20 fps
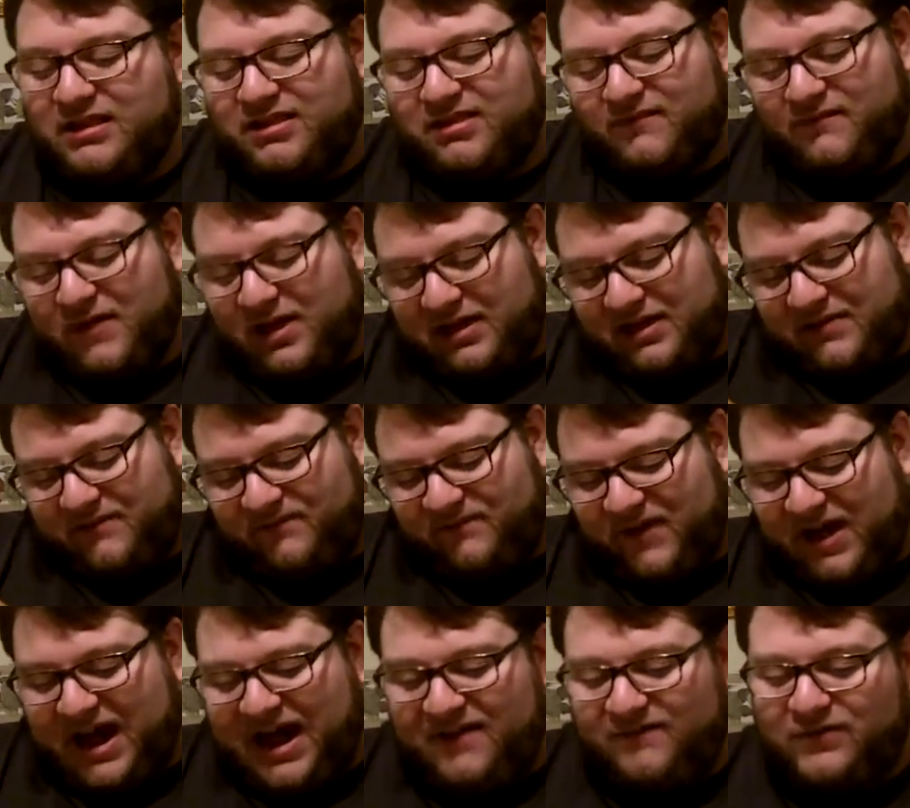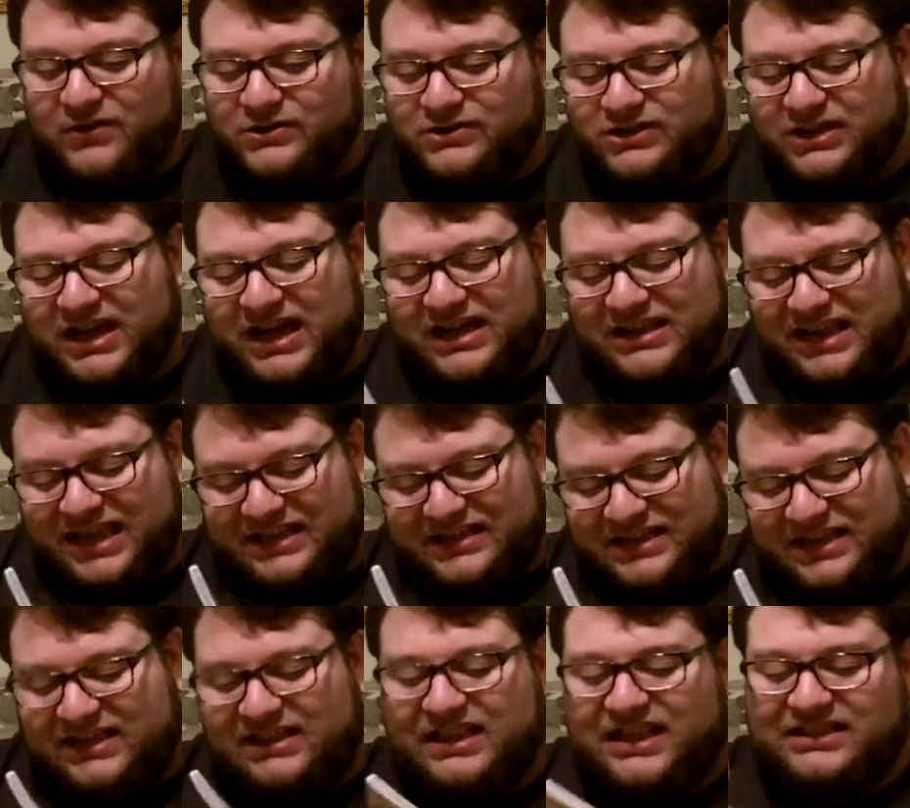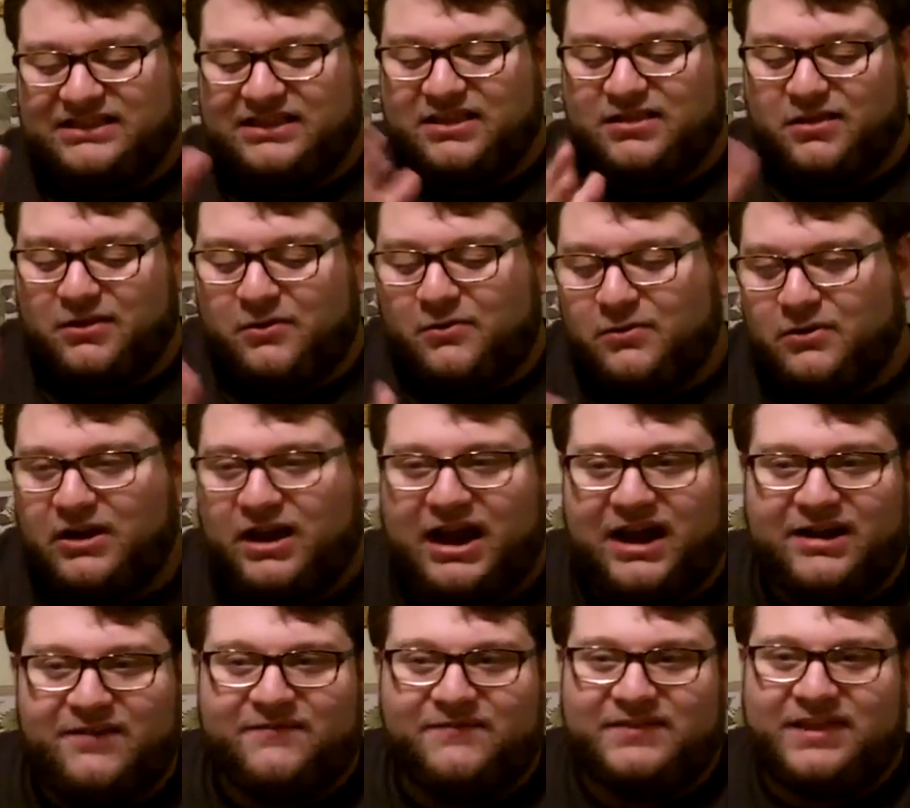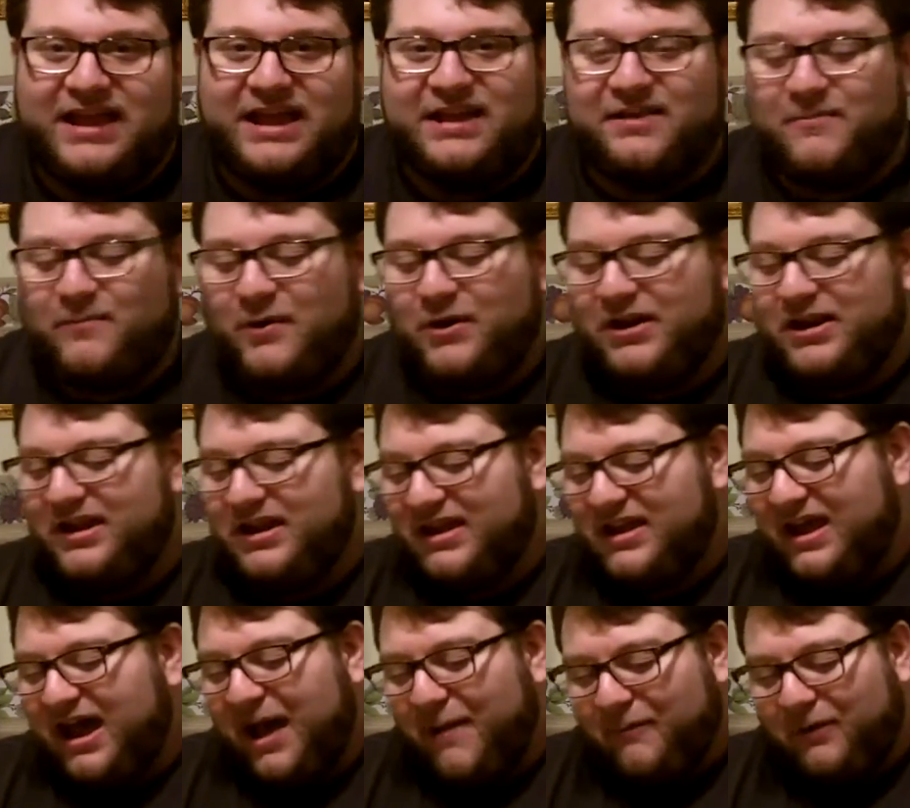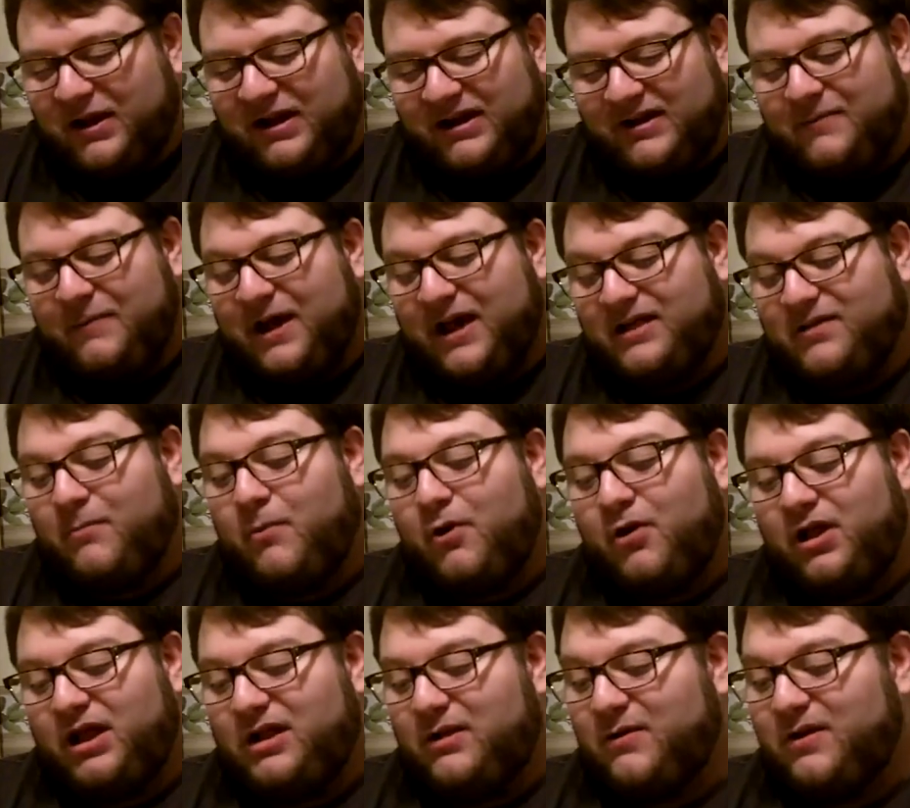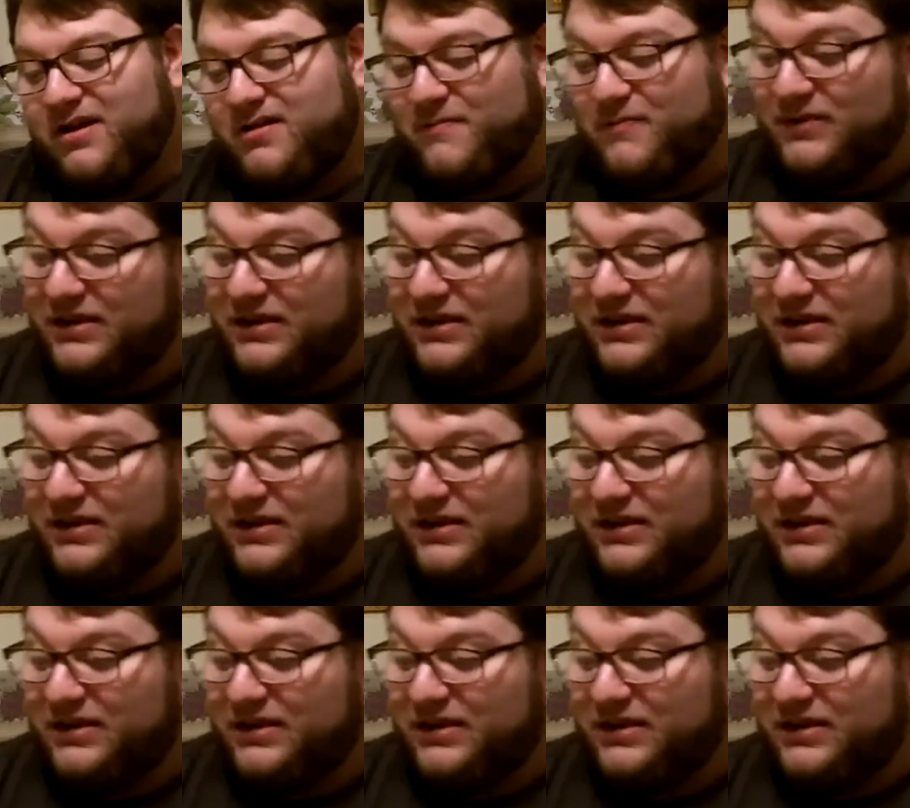It's a volume 5. Usually I like to collect its own kind of thing, but I'm probably going to buy them all anyways.